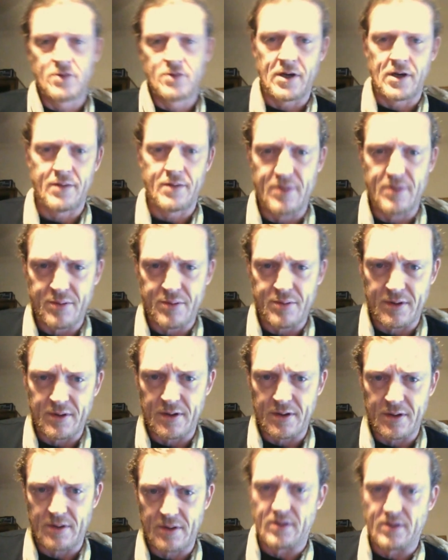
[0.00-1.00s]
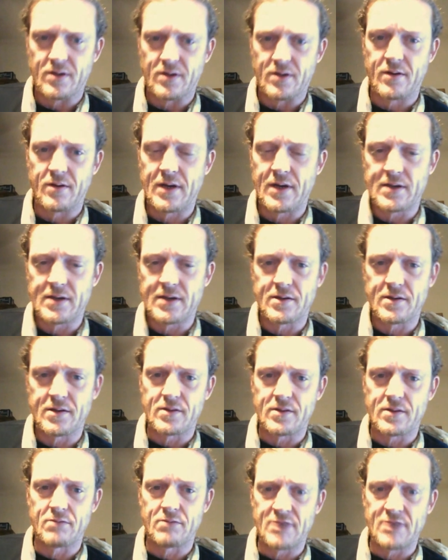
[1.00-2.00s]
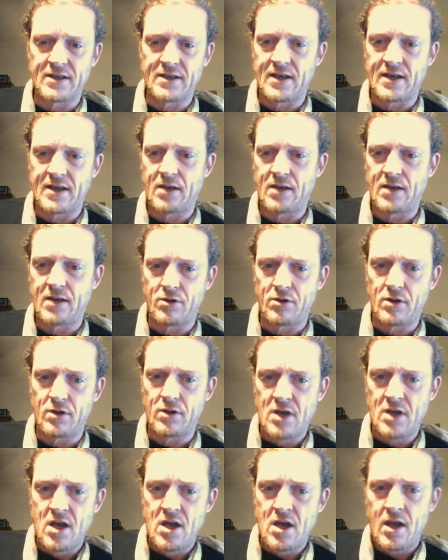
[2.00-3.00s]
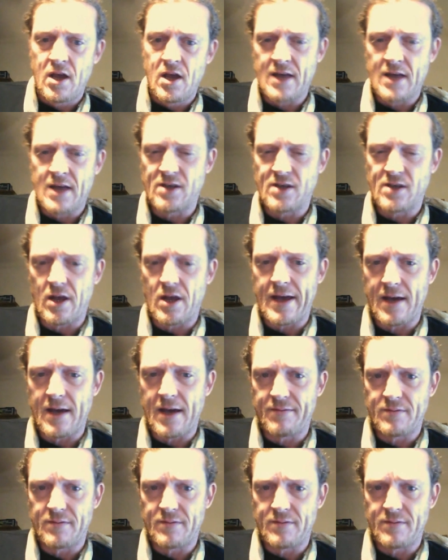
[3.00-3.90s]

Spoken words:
Can't be politically correct or something like that, but that's all I have.